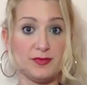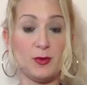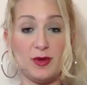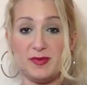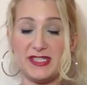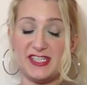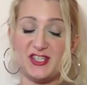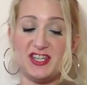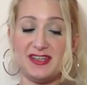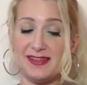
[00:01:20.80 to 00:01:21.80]

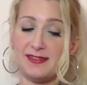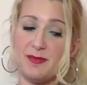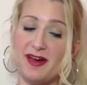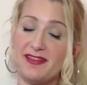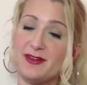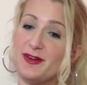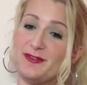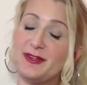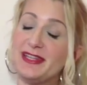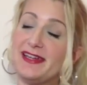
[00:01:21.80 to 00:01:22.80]
Repetition is the mother of
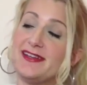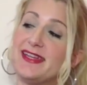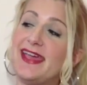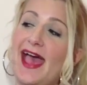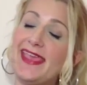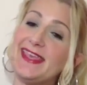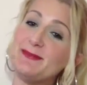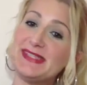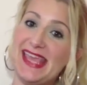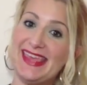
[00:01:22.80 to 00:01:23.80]
all learning. I
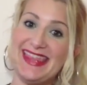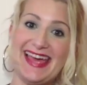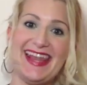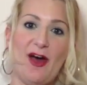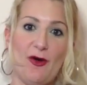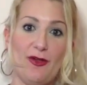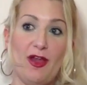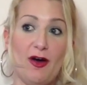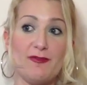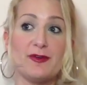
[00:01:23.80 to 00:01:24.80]
keep saying that all
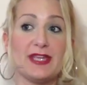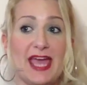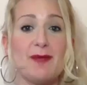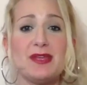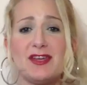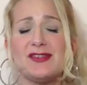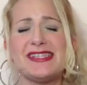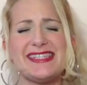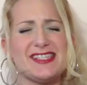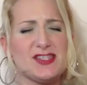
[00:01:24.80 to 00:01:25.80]
over again because
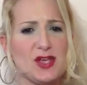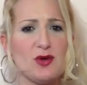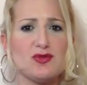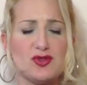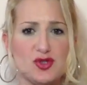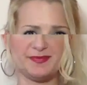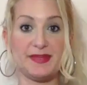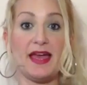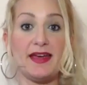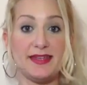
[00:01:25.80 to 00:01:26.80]
it is so
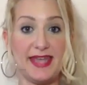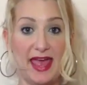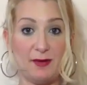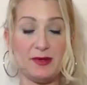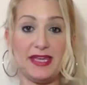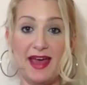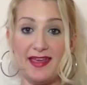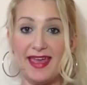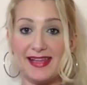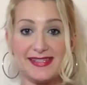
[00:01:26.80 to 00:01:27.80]
true. Now, in
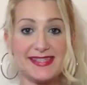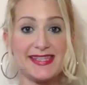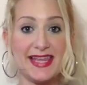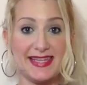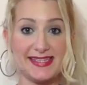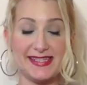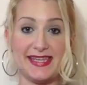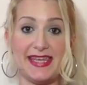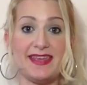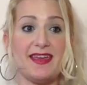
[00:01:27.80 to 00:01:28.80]
IELTS
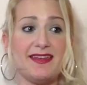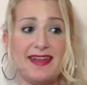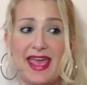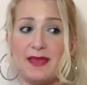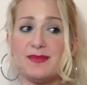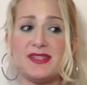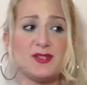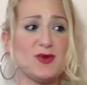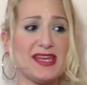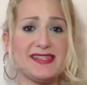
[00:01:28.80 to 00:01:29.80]
listening, names,
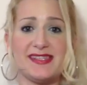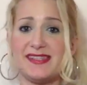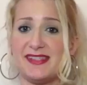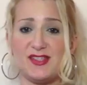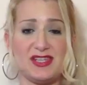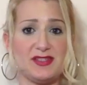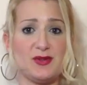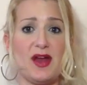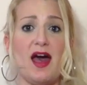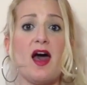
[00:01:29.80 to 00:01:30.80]
addresses,
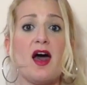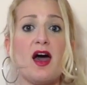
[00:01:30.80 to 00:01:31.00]
etc.,